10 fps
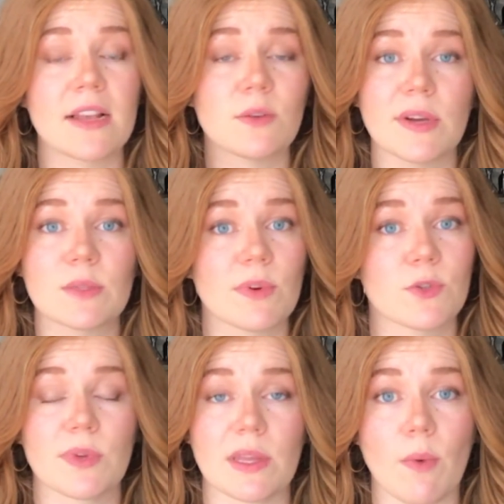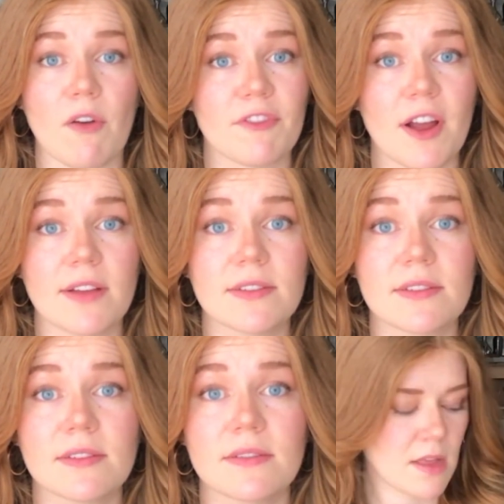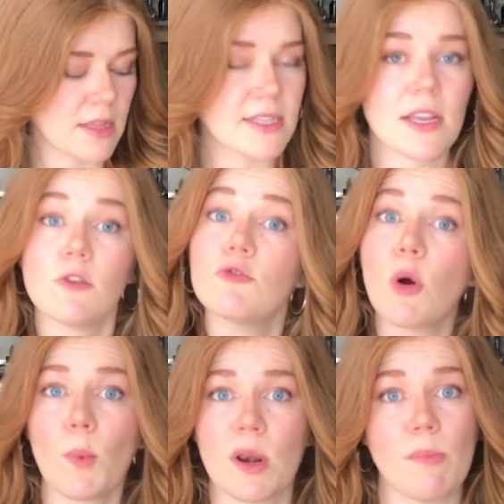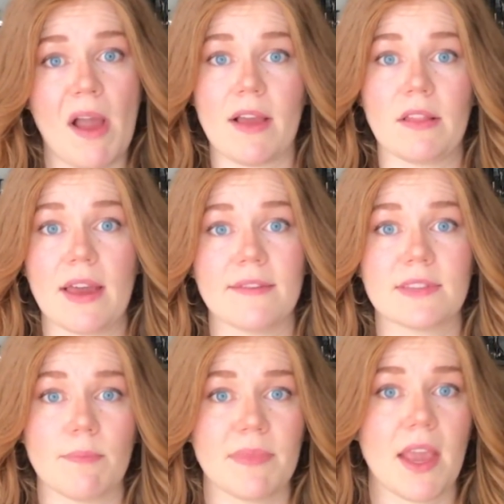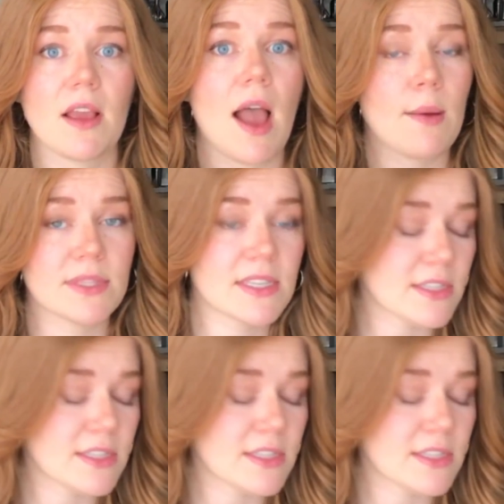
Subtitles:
That has always worked really well for us. Let's say you don't wanna buy a line of something. I would